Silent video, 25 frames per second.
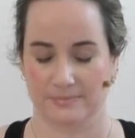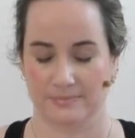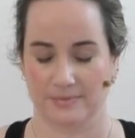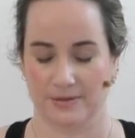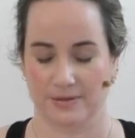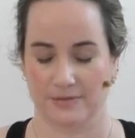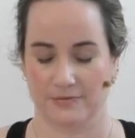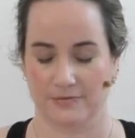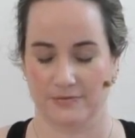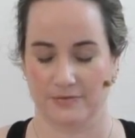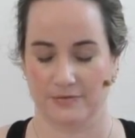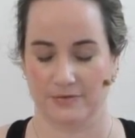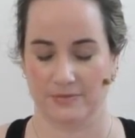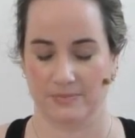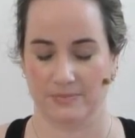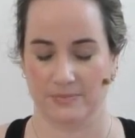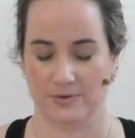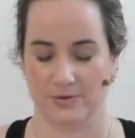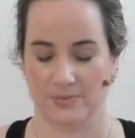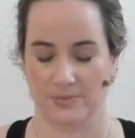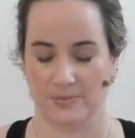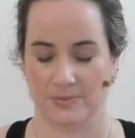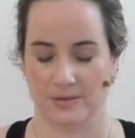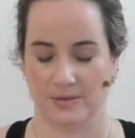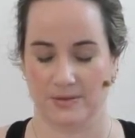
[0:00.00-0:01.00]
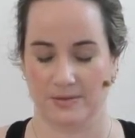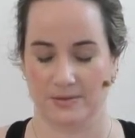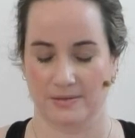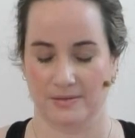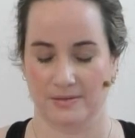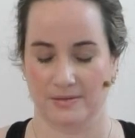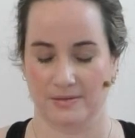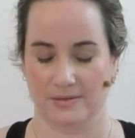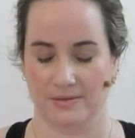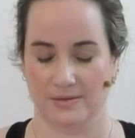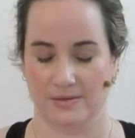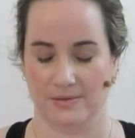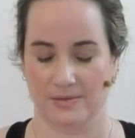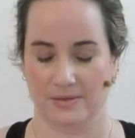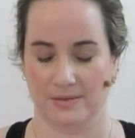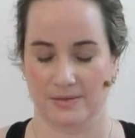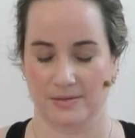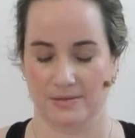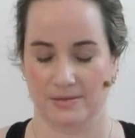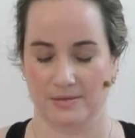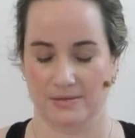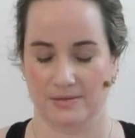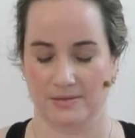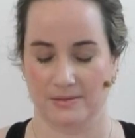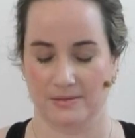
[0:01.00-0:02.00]
And for a moment,
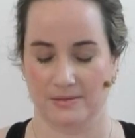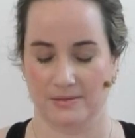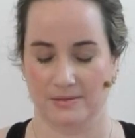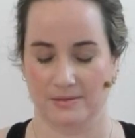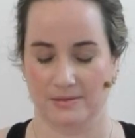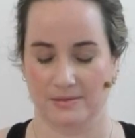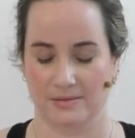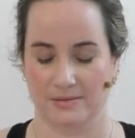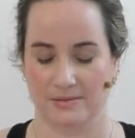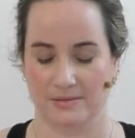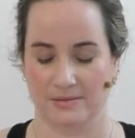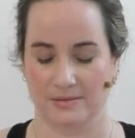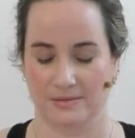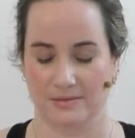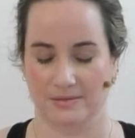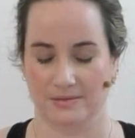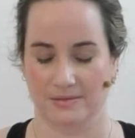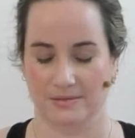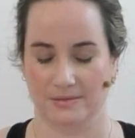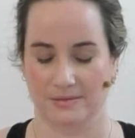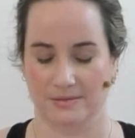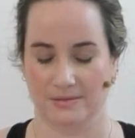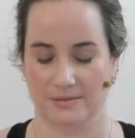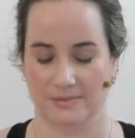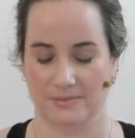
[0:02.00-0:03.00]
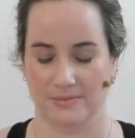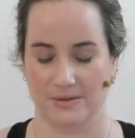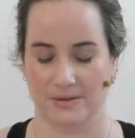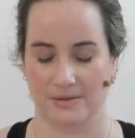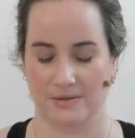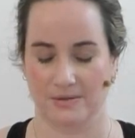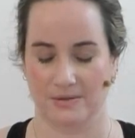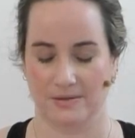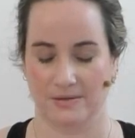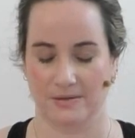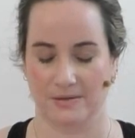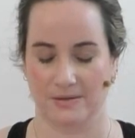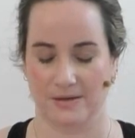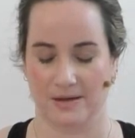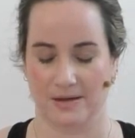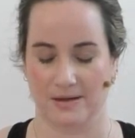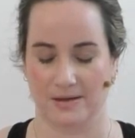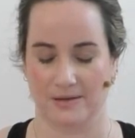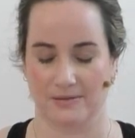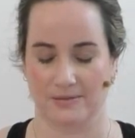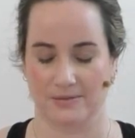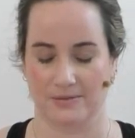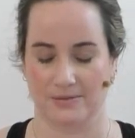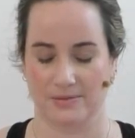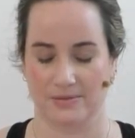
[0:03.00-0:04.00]
notice whether or
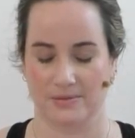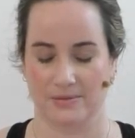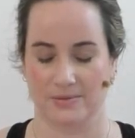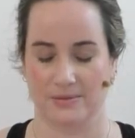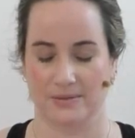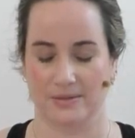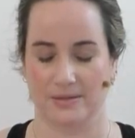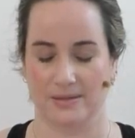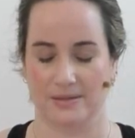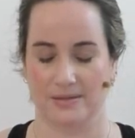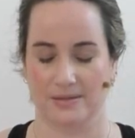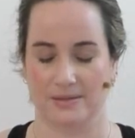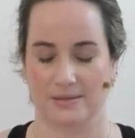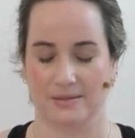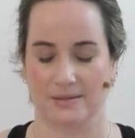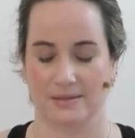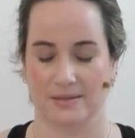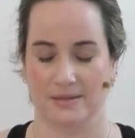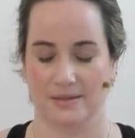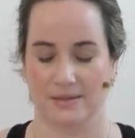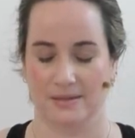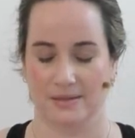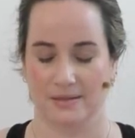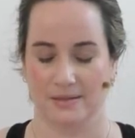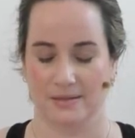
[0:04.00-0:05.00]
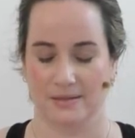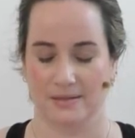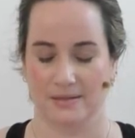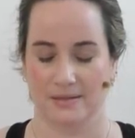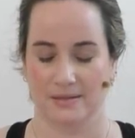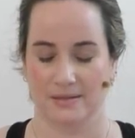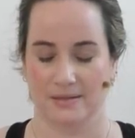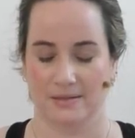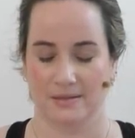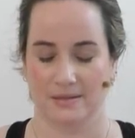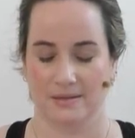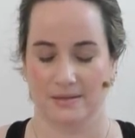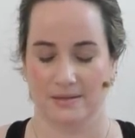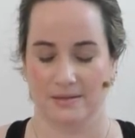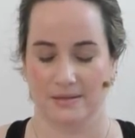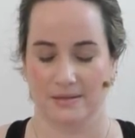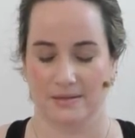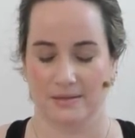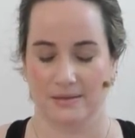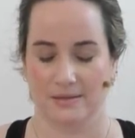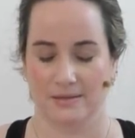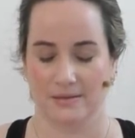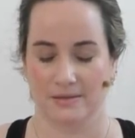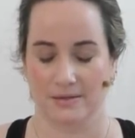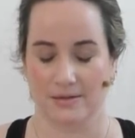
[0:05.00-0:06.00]
not the stories
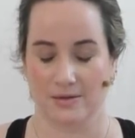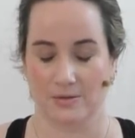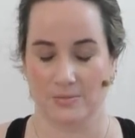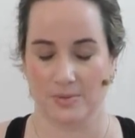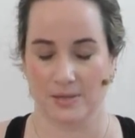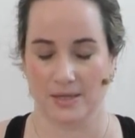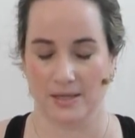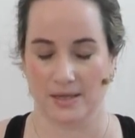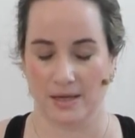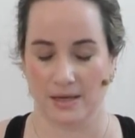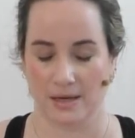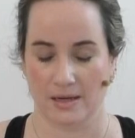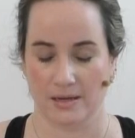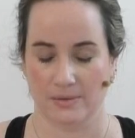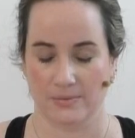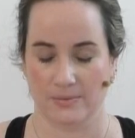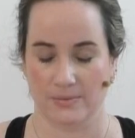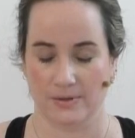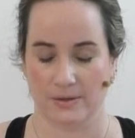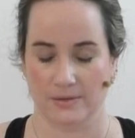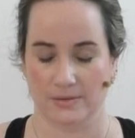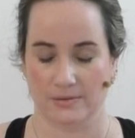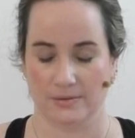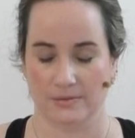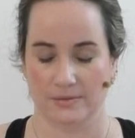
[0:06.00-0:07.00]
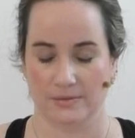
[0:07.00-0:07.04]
that you began with